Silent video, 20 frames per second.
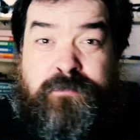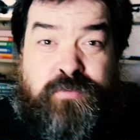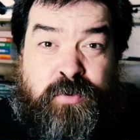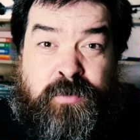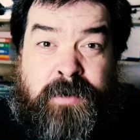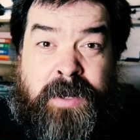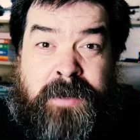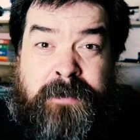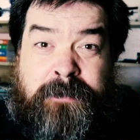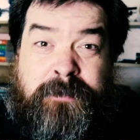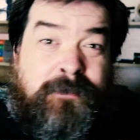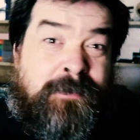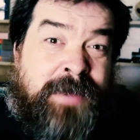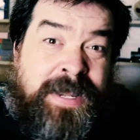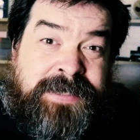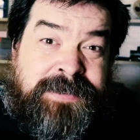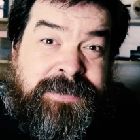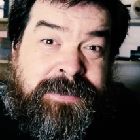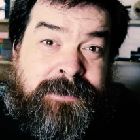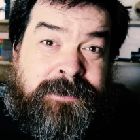brewer,
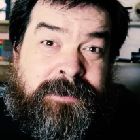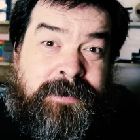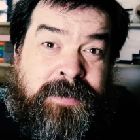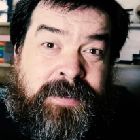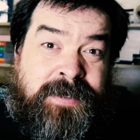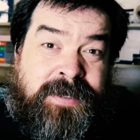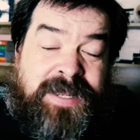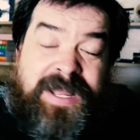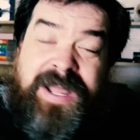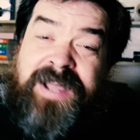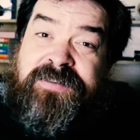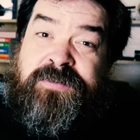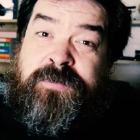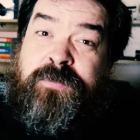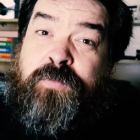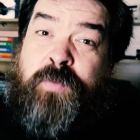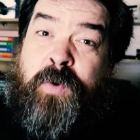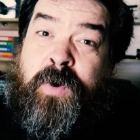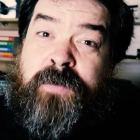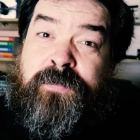mason. As a
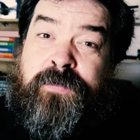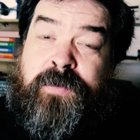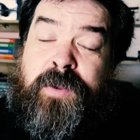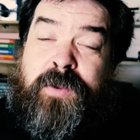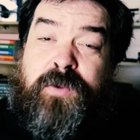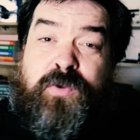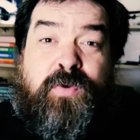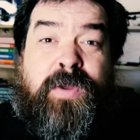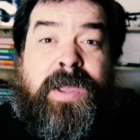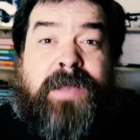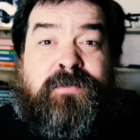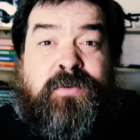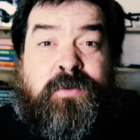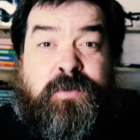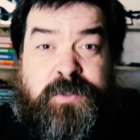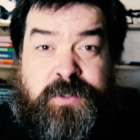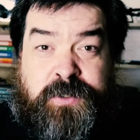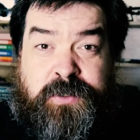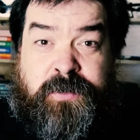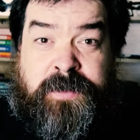dwarf, you have
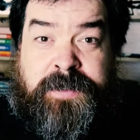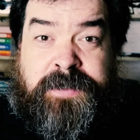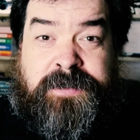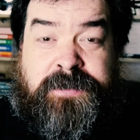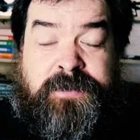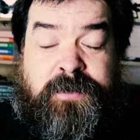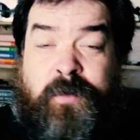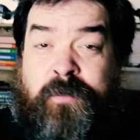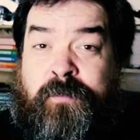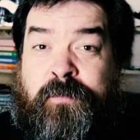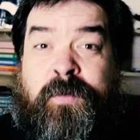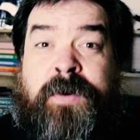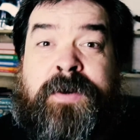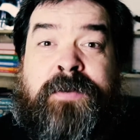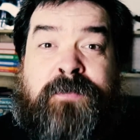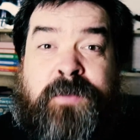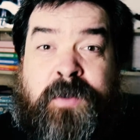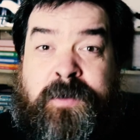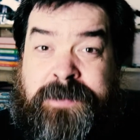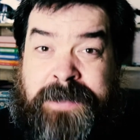your choice of one
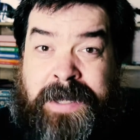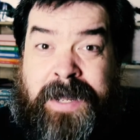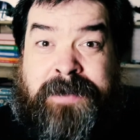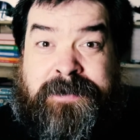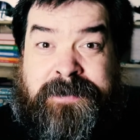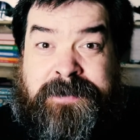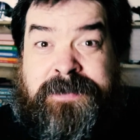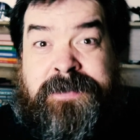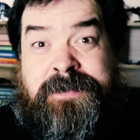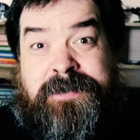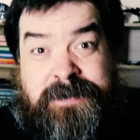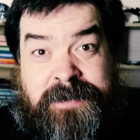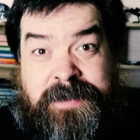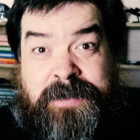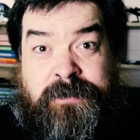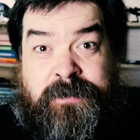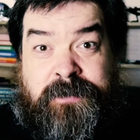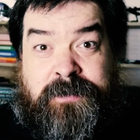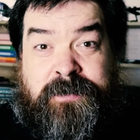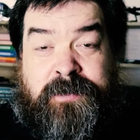of those artisan
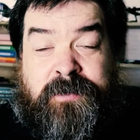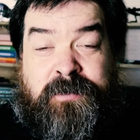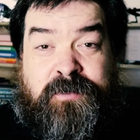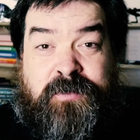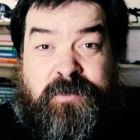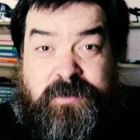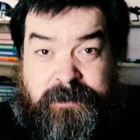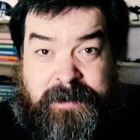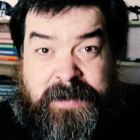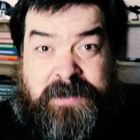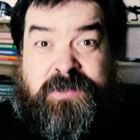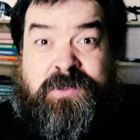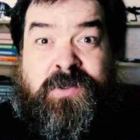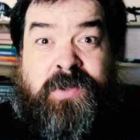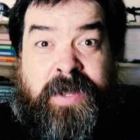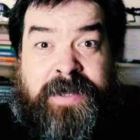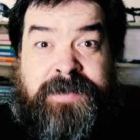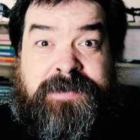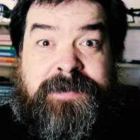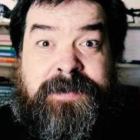skills to
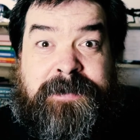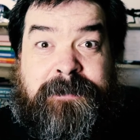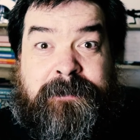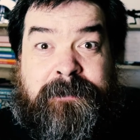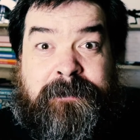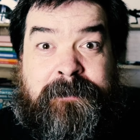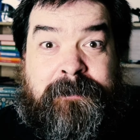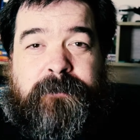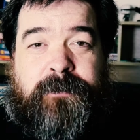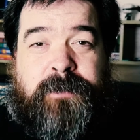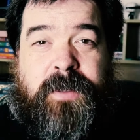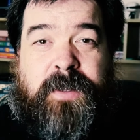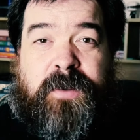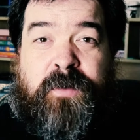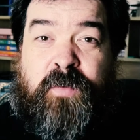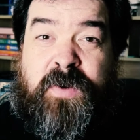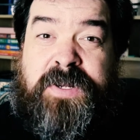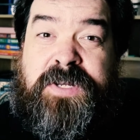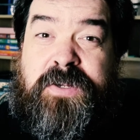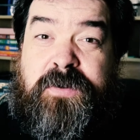specialize in.
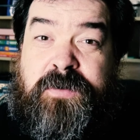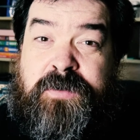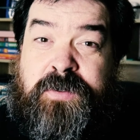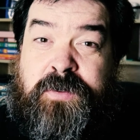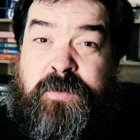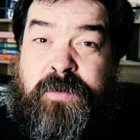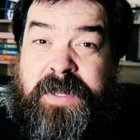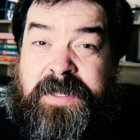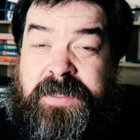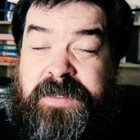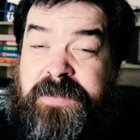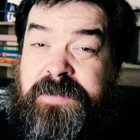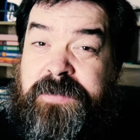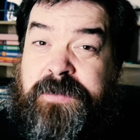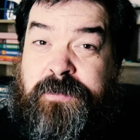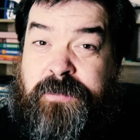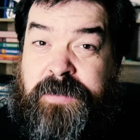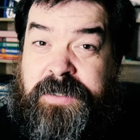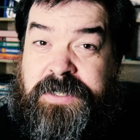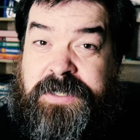When you do a
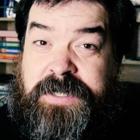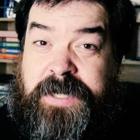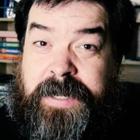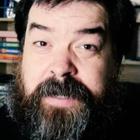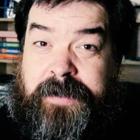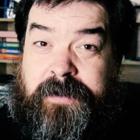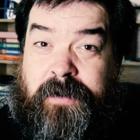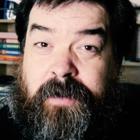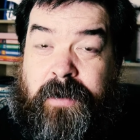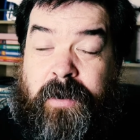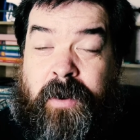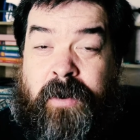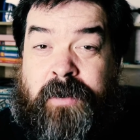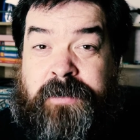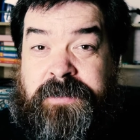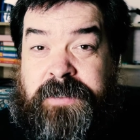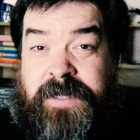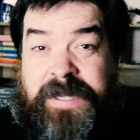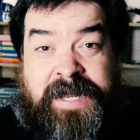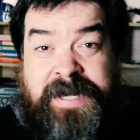history check
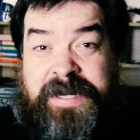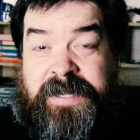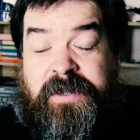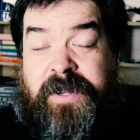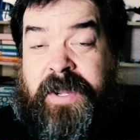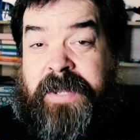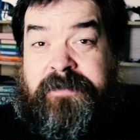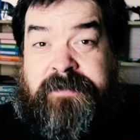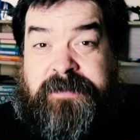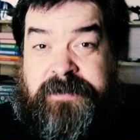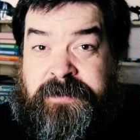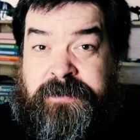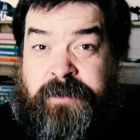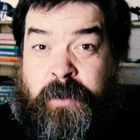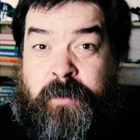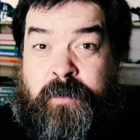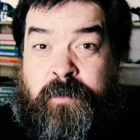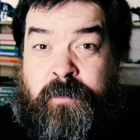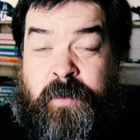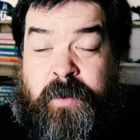on any kind of
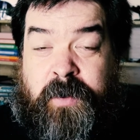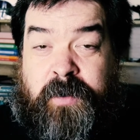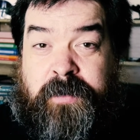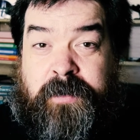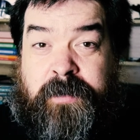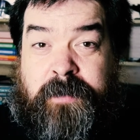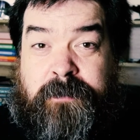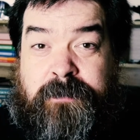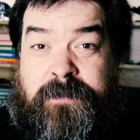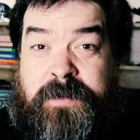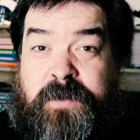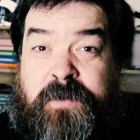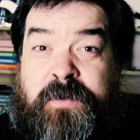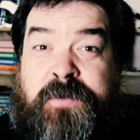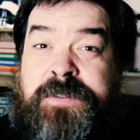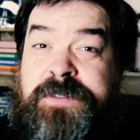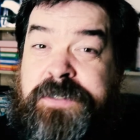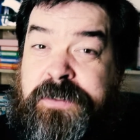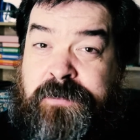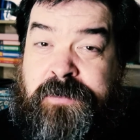stonework,
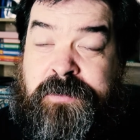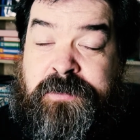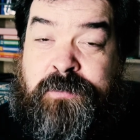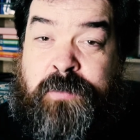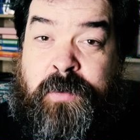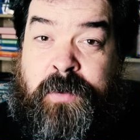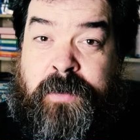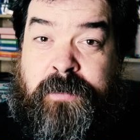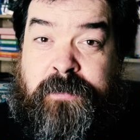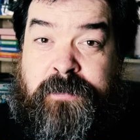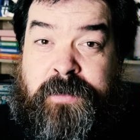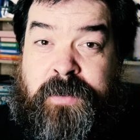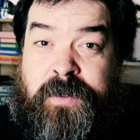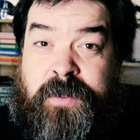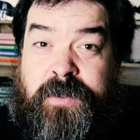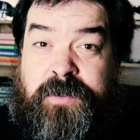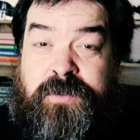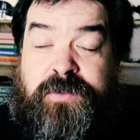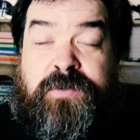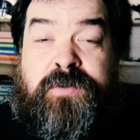because you're a dwarf,
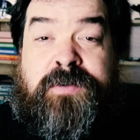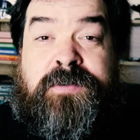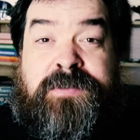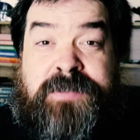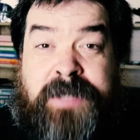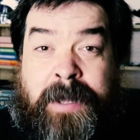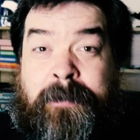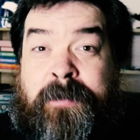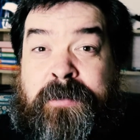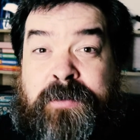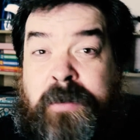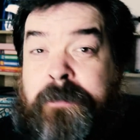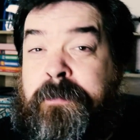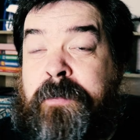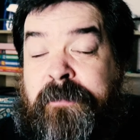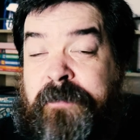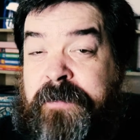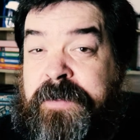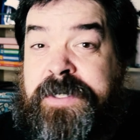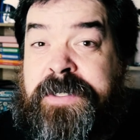you double your
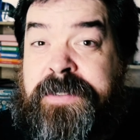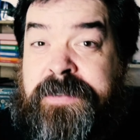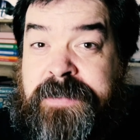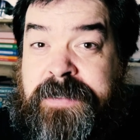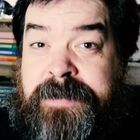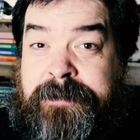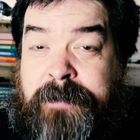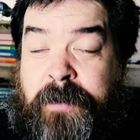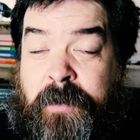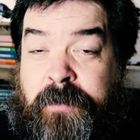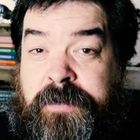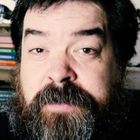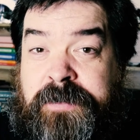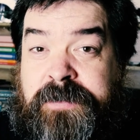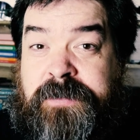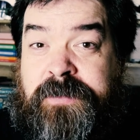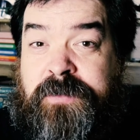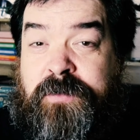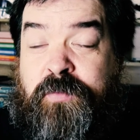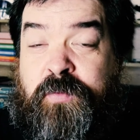proficiency
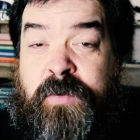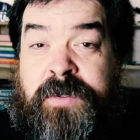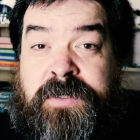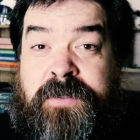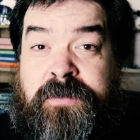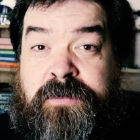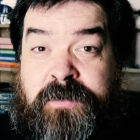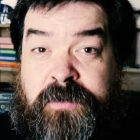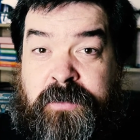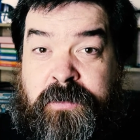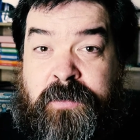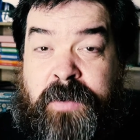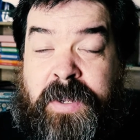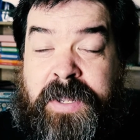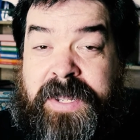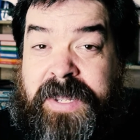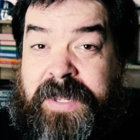bonus when you do